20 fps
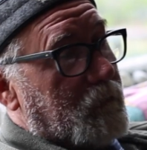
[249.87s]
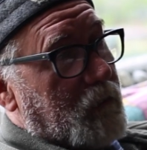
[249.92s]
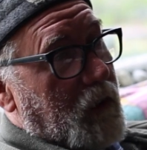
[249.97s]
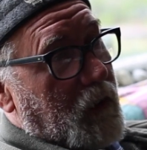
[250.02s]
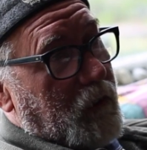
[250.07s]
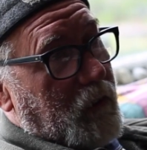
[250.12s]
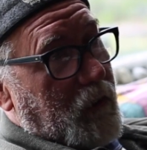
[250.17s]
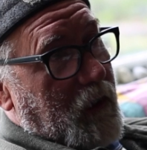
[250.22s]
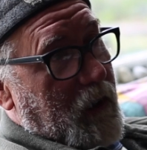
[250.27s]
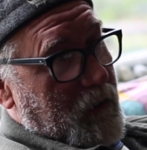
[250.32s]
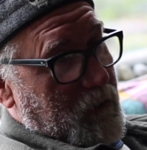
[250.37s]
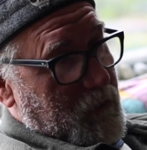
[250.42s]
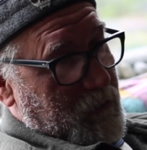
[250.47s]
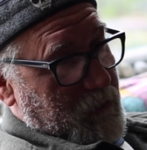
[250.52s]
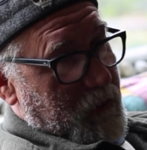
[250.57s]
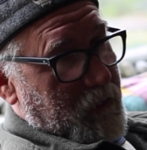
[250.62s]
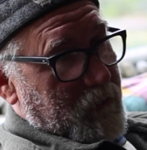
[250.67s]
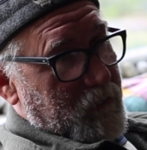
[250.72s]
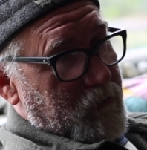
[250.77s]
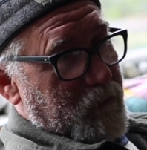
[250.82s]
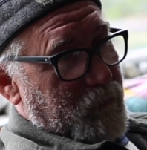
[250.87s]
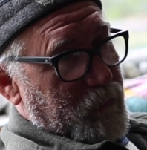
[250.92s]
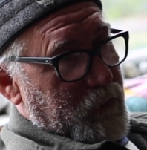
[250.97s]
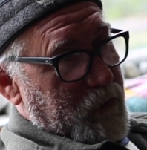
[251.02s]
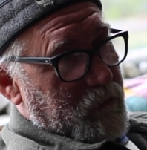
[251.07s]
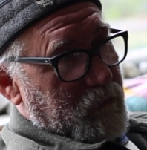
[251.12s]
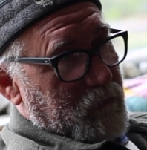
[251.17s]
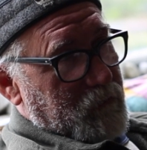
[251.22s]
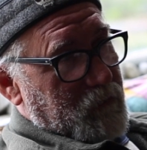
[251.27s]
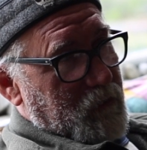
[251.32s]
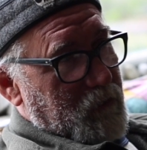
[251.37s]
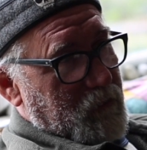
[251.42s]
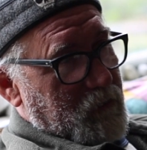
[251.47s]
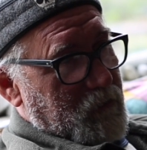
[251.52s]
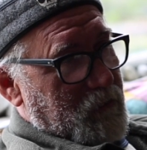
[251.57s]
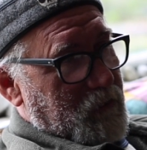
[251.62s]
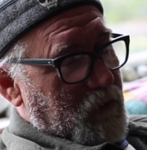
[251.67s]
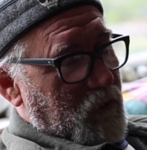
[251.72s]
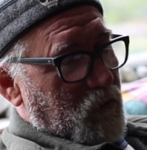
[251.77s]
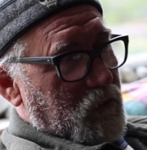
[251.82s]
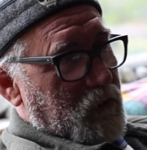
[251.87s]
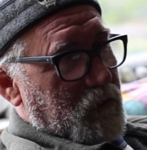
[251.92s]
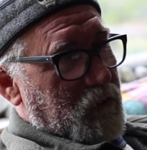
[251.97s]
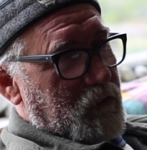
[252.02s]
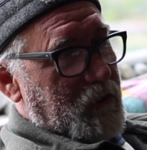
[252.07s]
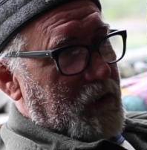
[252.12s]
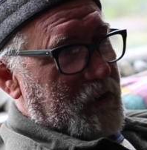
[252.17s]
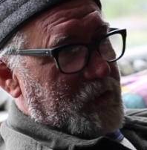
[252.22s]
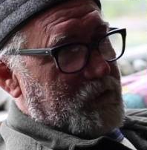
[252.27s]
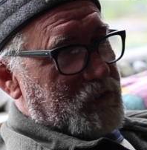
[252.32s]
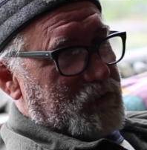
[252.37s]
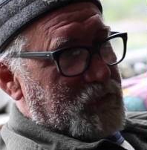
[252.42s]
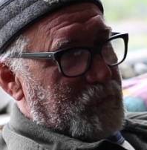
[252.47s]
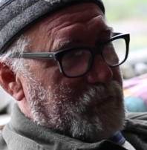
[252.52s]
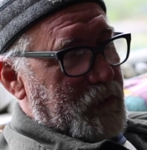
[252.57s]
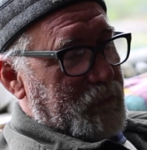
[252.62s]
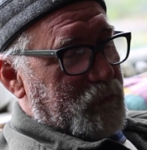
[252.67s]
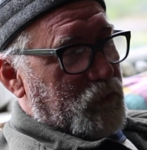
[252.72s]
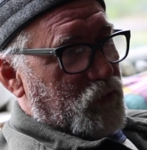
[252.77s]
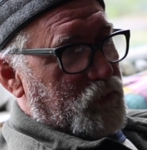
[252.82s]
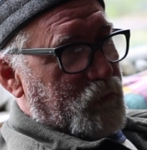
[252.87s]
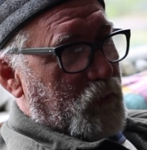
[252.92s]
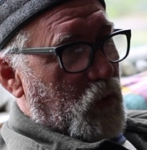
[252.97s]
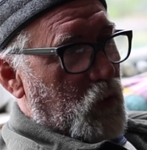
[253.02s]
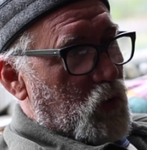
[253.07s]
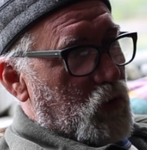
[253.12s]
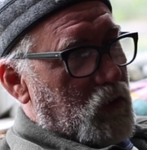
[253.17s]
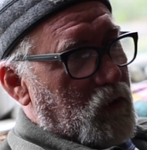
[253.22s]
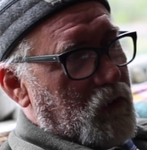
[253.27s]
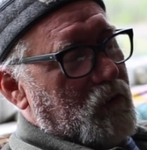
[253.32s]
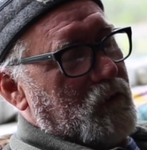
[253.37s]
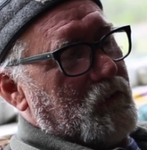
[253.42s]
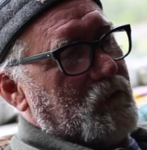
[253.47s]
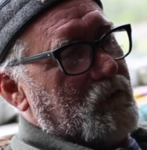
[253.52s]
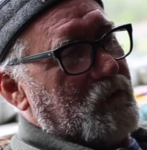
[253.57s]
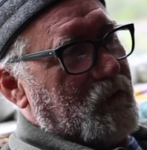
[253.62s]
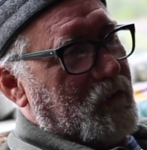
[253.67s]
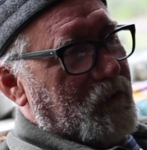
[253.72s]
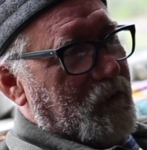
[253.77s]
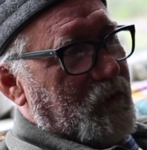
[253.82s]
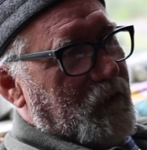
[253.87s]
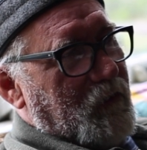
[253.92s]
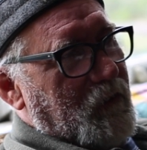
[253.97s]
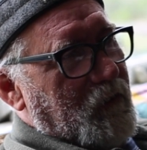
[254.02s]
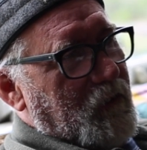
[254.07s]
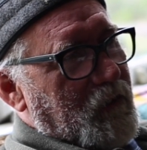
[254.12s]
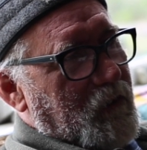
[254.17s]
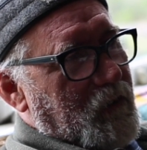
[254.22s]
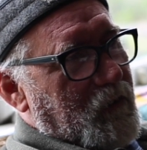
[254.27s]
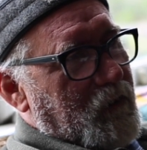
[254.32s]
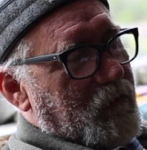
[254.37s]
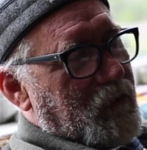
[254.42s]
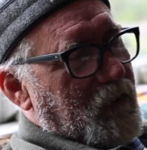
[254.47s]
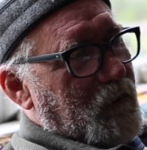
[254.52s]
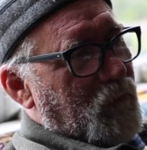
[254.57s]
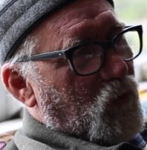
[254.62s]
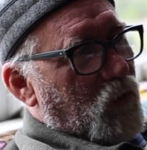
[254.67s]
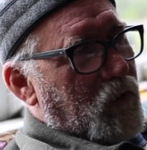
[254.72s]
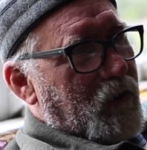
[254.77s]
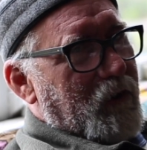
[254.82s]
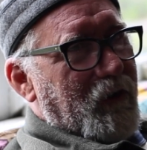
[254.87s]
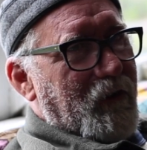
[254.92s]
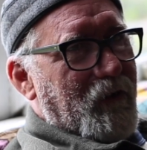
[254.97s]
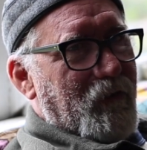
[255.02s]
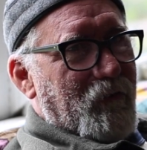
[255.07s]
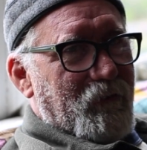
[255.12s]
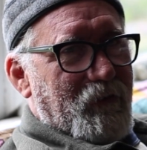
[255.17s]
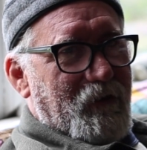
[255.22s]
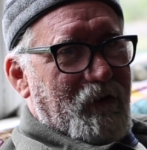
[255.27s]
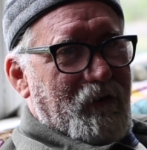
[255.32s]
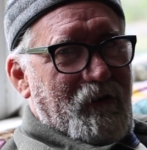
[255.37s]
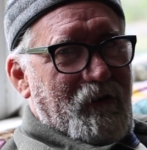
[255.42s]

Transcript: Got an alligator to build to go next to some people's pool. I'm working on.